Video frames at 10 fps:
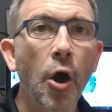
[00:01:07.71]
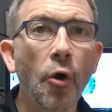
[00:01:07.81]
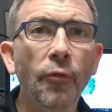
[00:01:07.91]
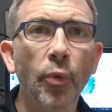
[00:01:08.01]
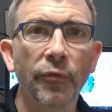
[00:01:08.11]

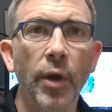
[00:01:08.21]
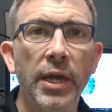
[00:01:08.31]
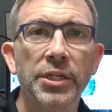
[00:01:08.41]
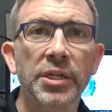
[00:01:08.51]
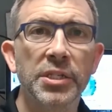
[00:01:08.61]

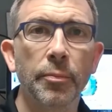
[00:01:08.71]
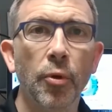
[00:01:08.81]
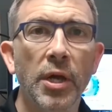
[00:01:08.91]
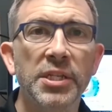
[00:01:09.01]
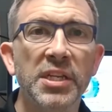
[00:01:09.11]
Over-refraction is the
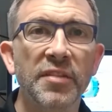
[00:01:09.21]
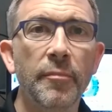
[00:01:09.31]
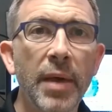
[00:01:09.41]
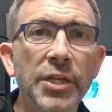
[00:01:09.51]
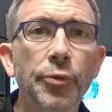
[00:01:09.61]
process
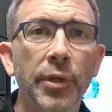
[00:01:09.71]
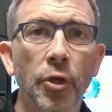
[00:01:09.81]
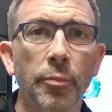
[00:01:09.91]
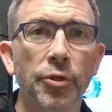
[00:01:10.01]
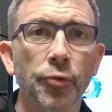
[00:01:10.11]
of measuring
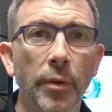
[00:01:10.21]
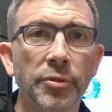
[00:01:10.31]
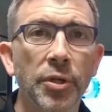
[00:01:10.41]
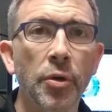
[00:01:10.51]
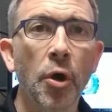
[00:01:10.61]
their
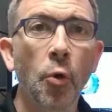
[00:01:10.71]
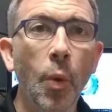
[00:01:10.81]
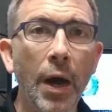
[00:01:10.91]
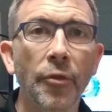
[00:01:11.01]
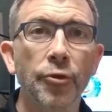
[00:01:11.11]
prescription
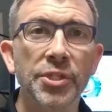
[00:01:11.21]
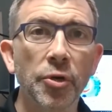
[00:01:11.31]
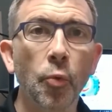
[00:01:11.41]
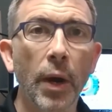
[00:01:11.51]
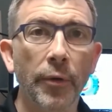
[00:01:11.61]
while they're
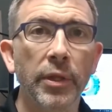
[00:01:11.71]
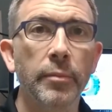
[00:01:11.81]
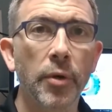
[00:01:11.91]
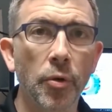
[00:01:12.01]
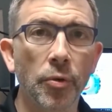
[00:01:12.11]
still wearing
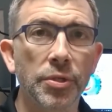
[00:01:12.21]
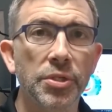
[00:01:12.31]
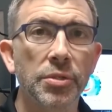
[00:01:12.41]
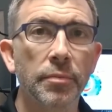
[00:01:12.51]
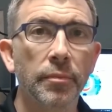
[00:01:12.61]
the
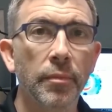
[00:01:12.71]
molds.